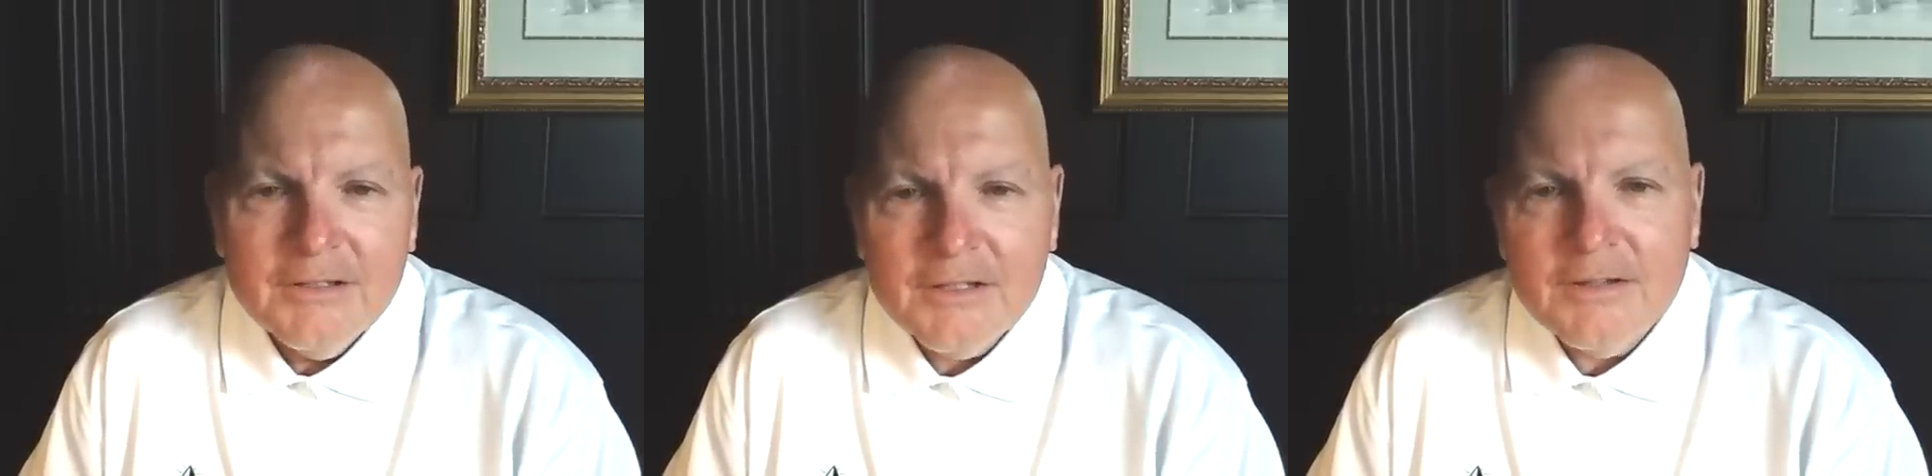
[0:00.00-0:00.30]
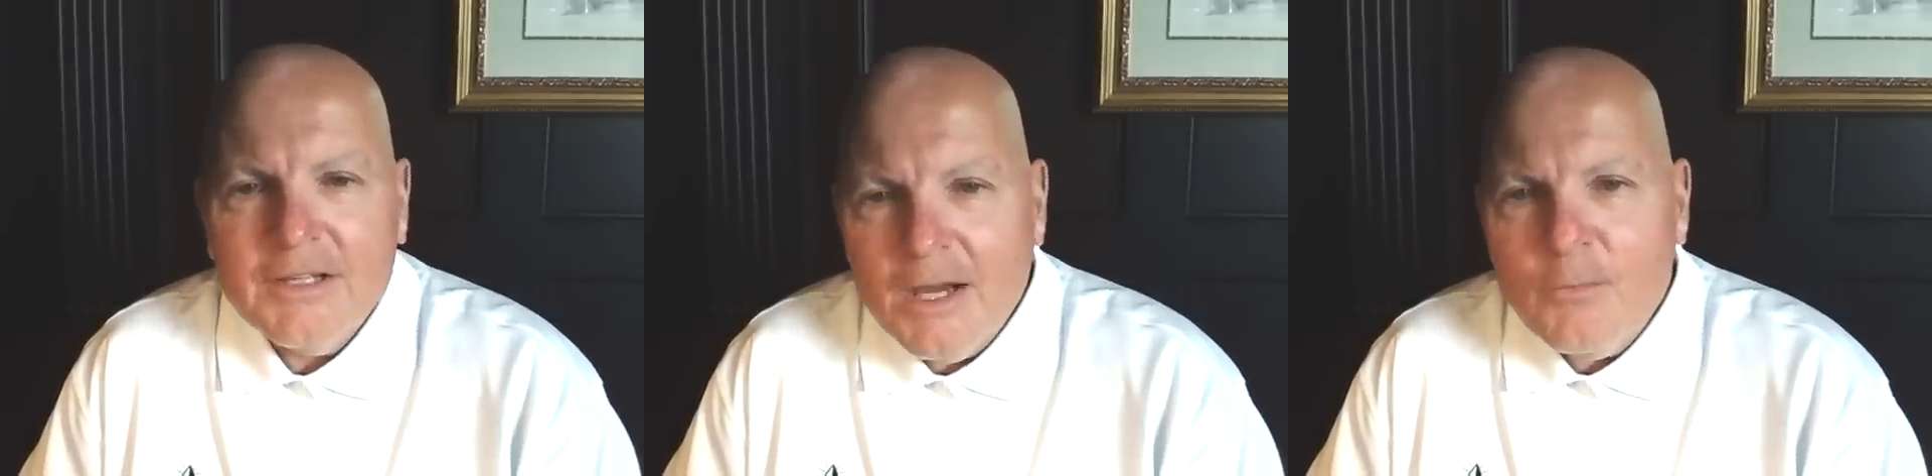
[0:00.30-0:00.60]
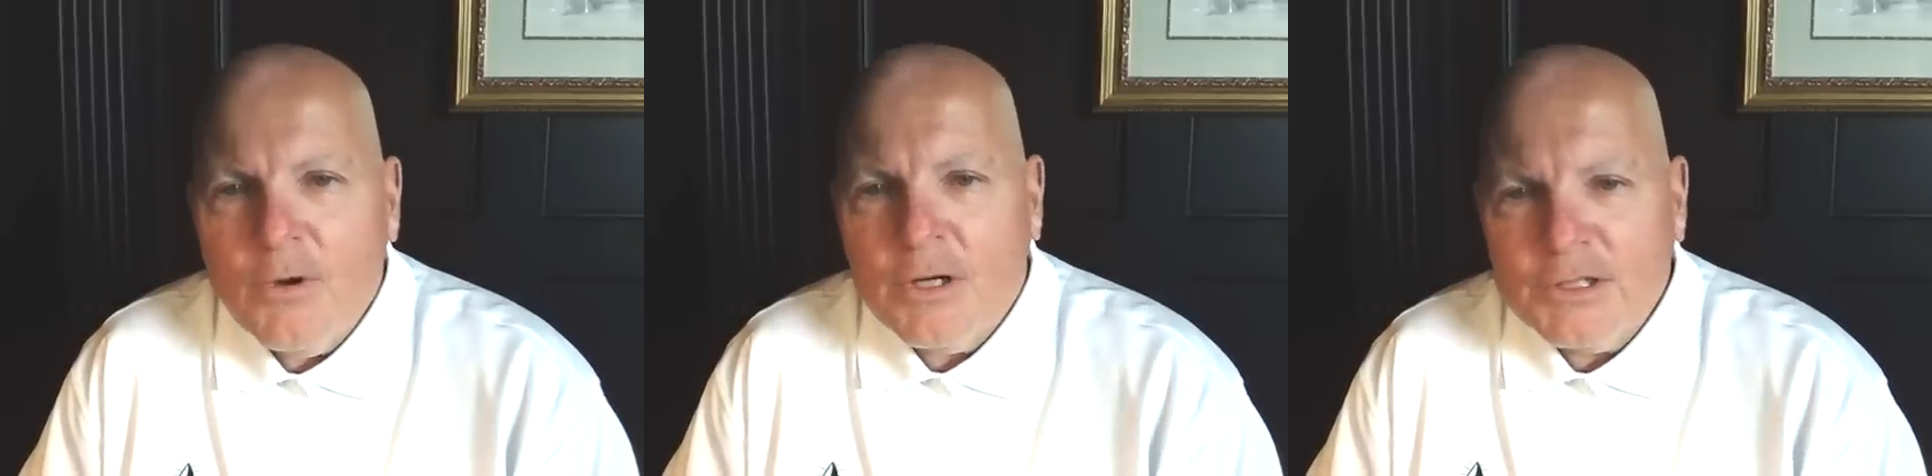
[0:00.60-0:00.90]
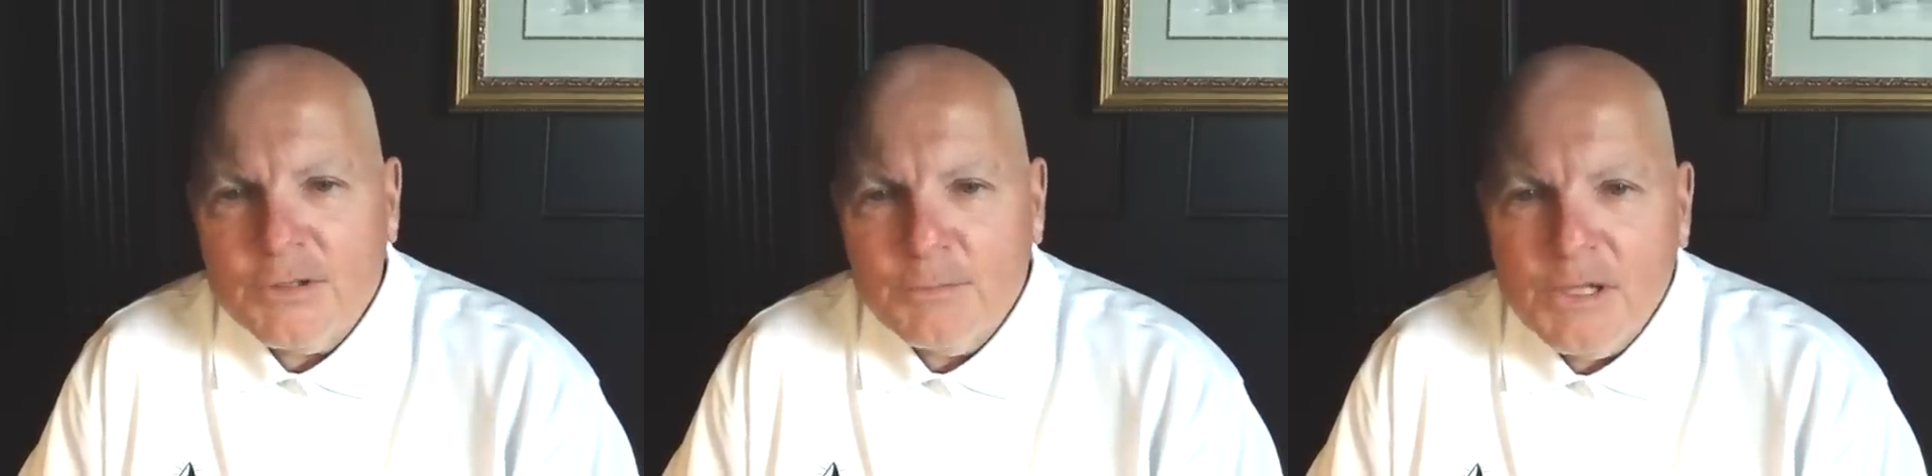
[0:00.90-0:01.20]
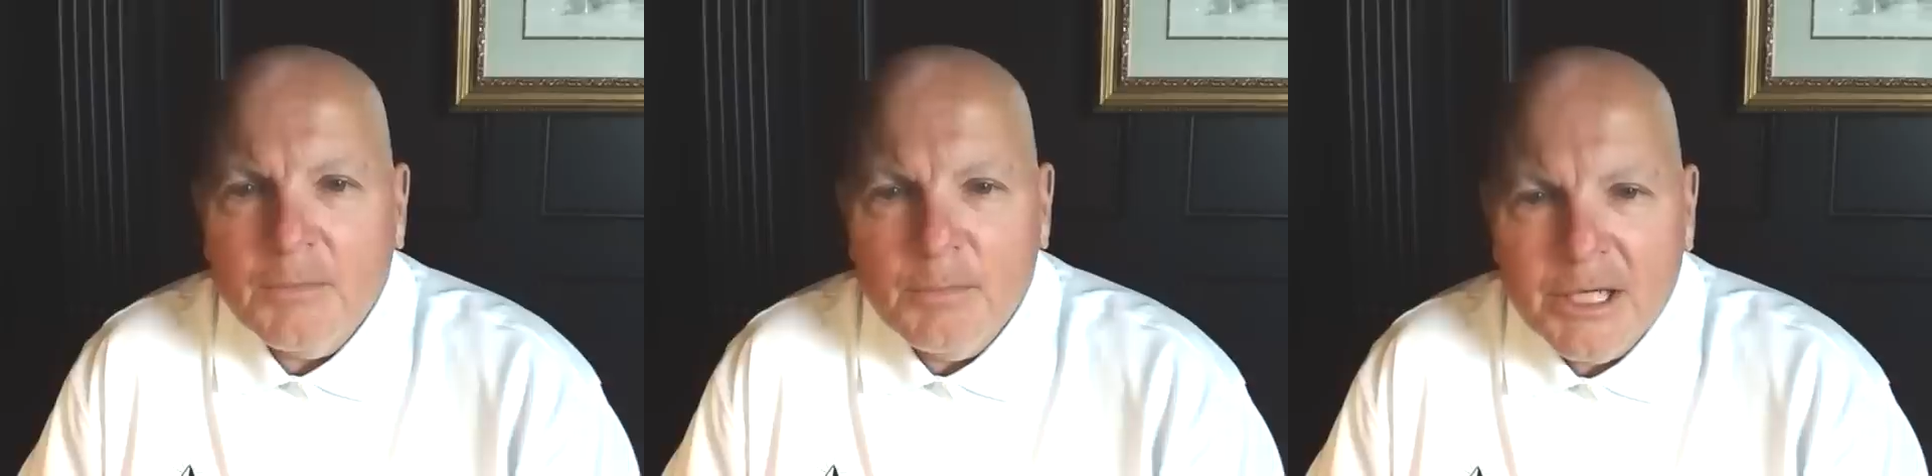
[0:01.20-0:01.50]
that they want us to
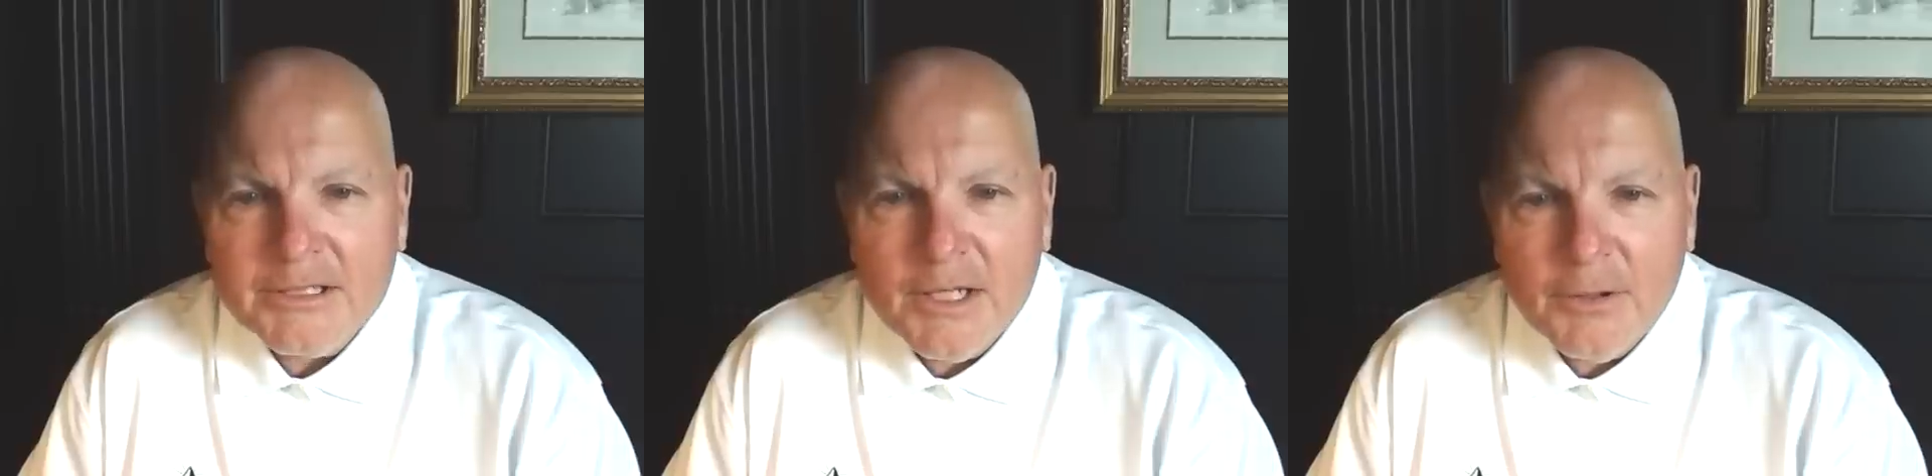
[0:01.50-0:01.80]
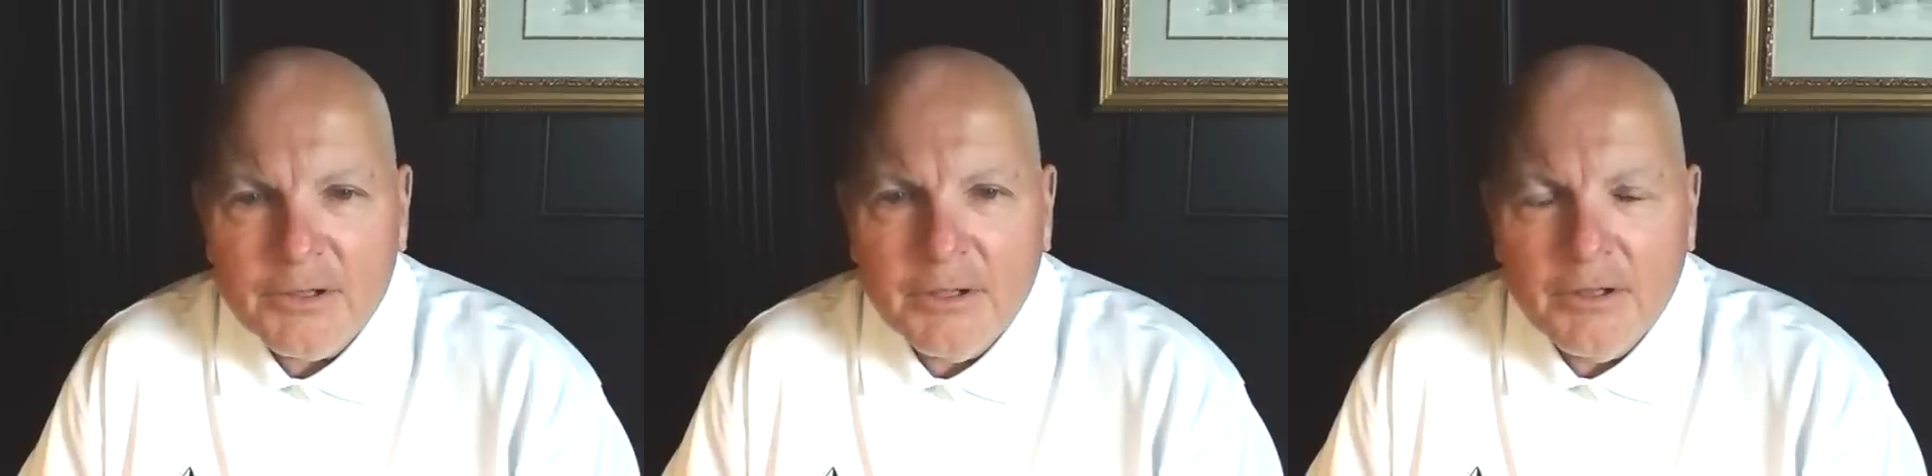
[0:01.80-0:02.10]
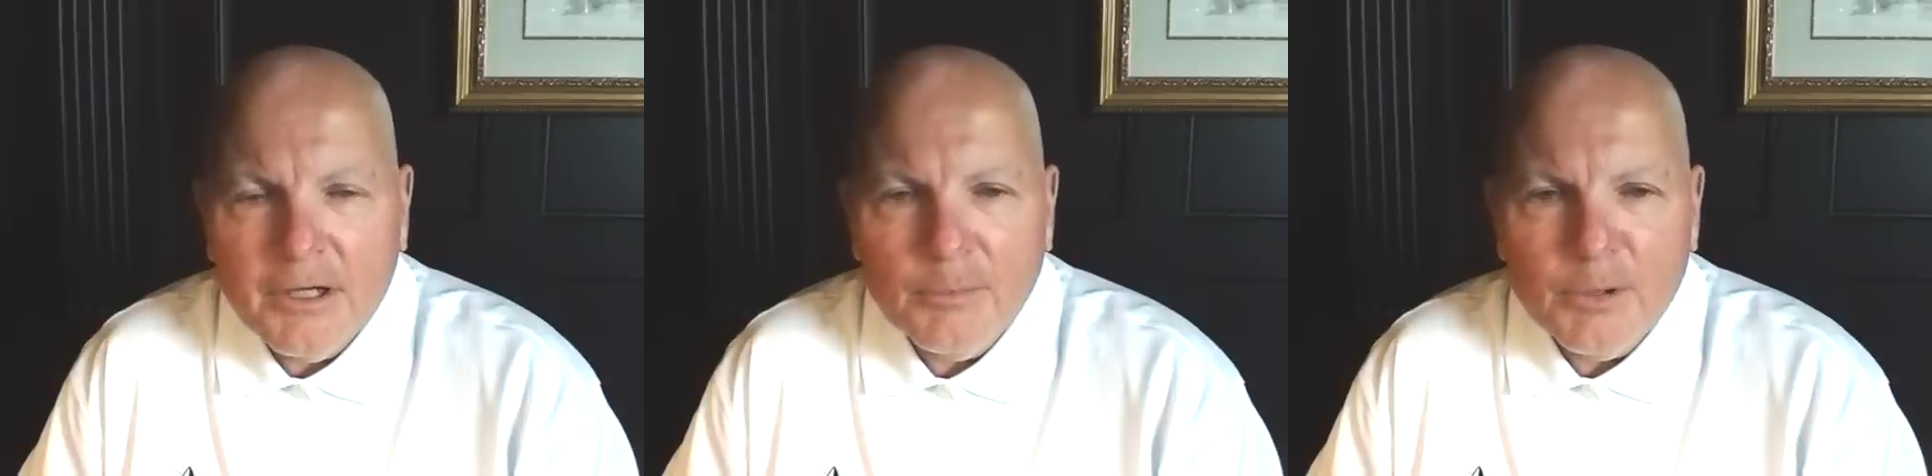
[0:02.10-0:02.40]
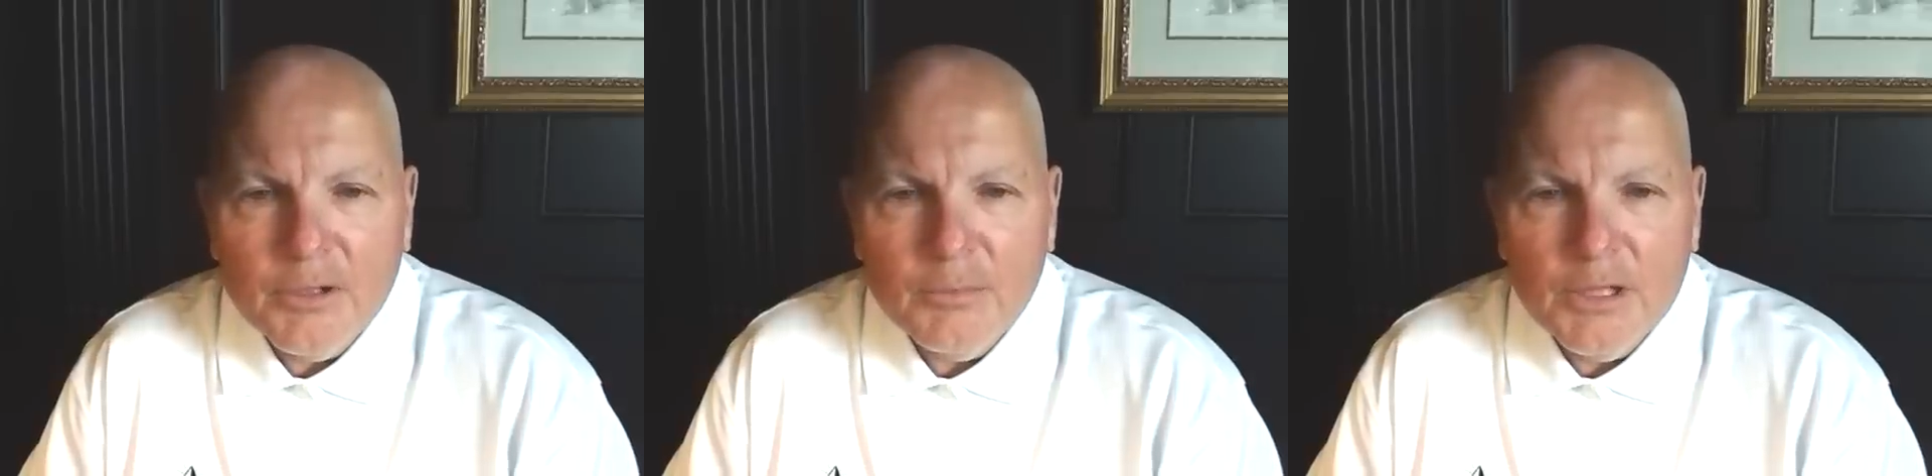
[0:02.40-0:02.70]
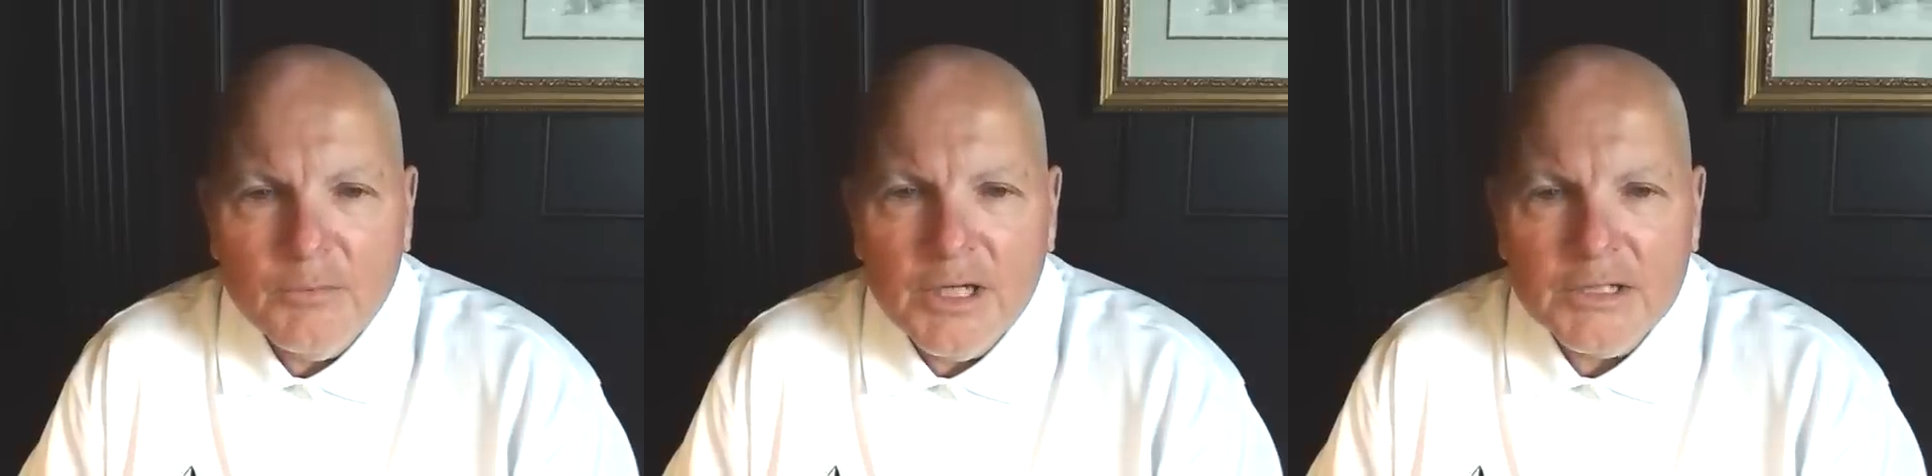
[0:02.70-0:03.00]
be the best healthcare company in the
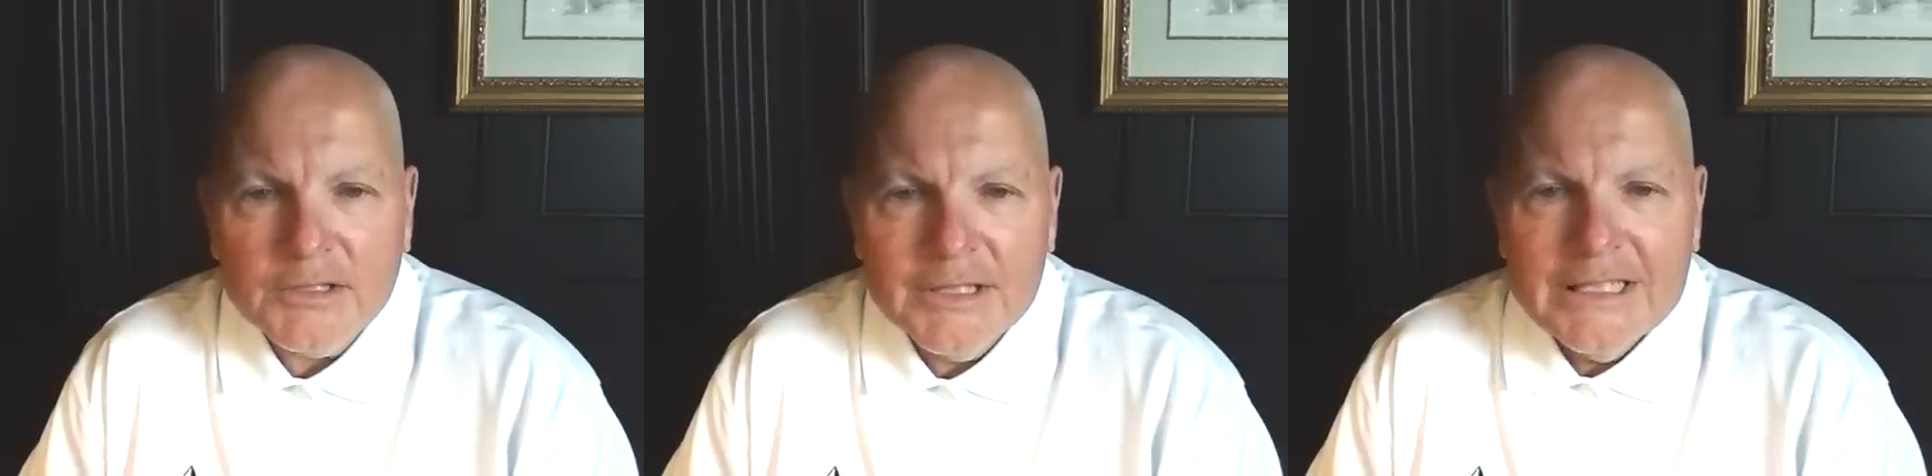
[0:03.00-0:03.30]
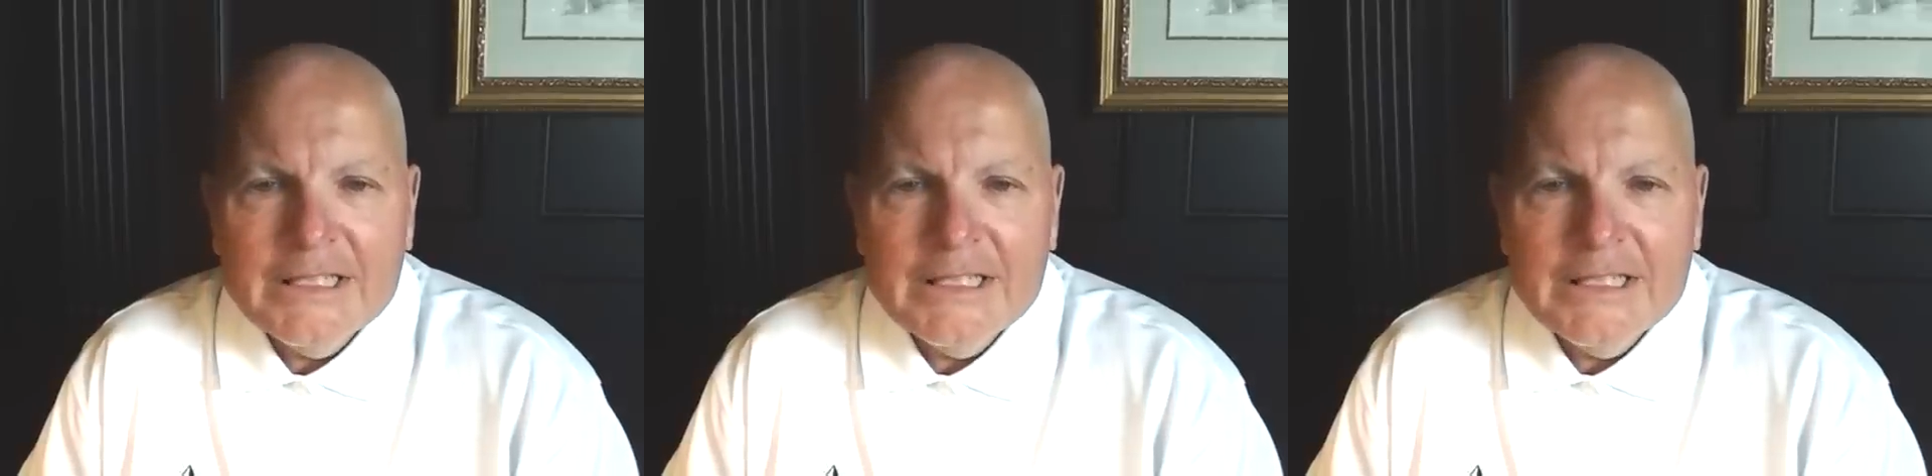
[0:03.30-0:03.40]
Midwest.